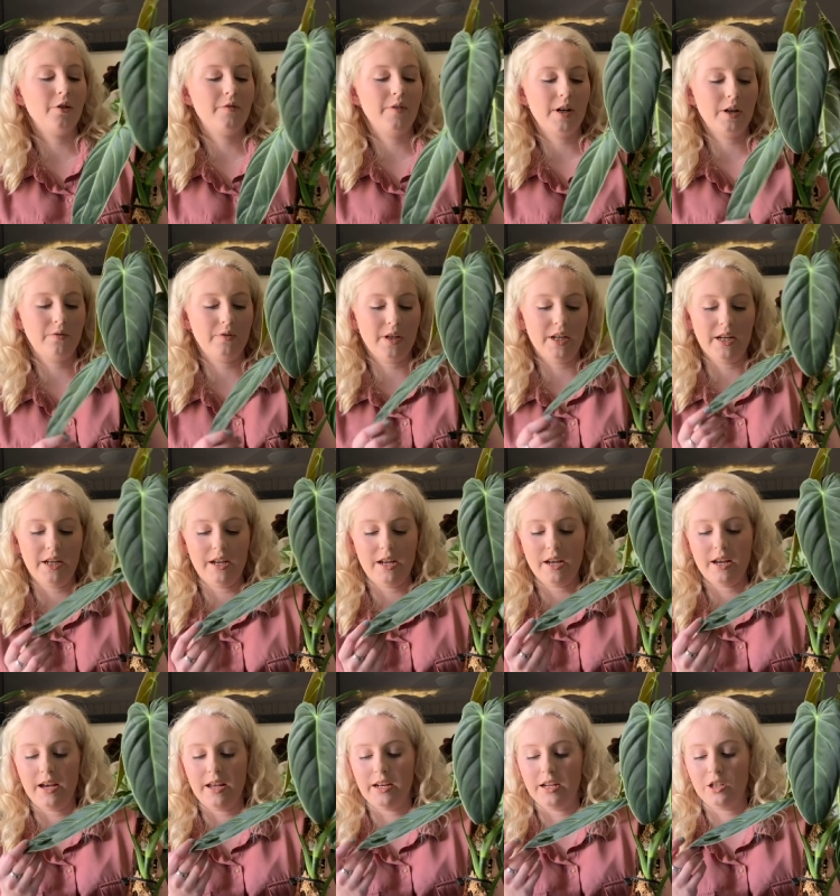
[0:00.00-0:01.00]
velvety
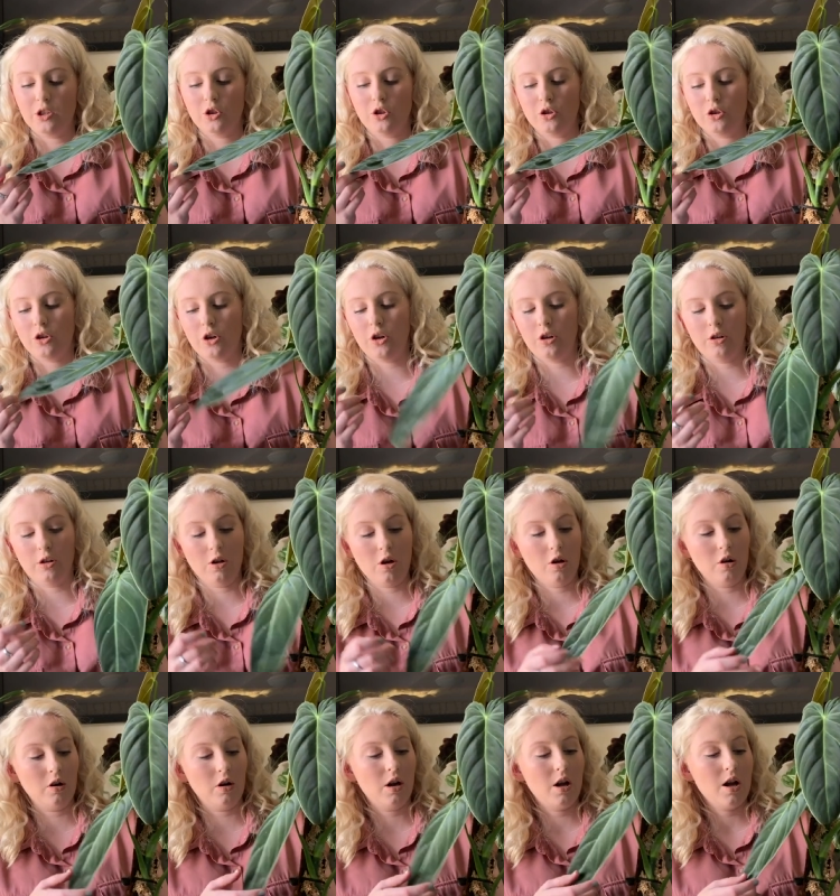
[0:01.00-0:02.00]
and it's so
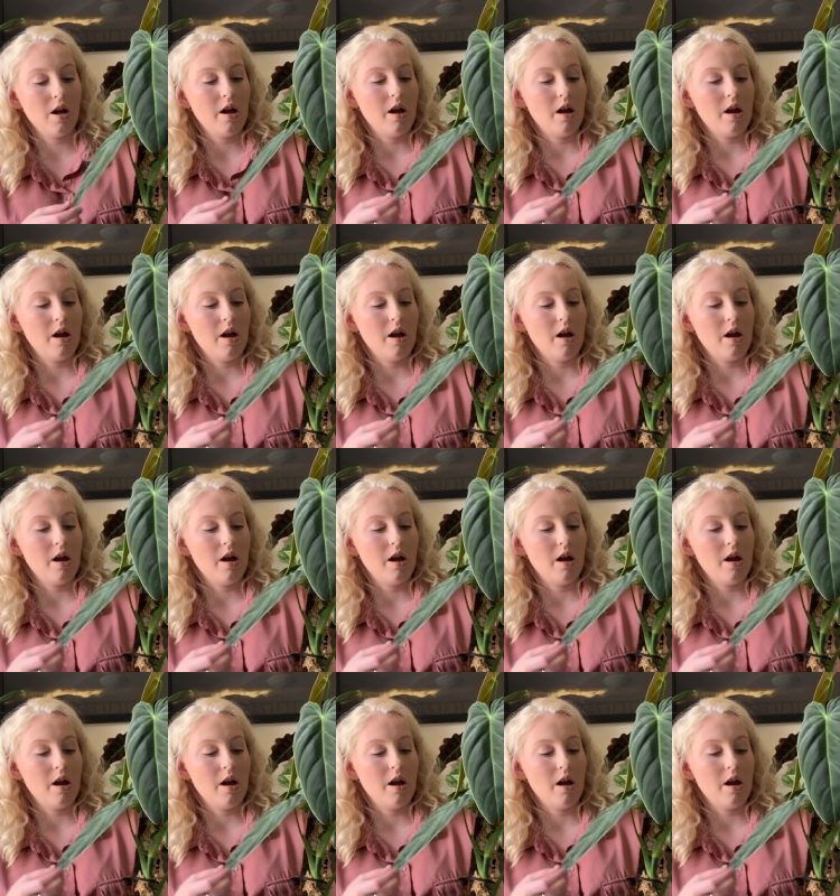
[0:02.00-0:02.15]
long.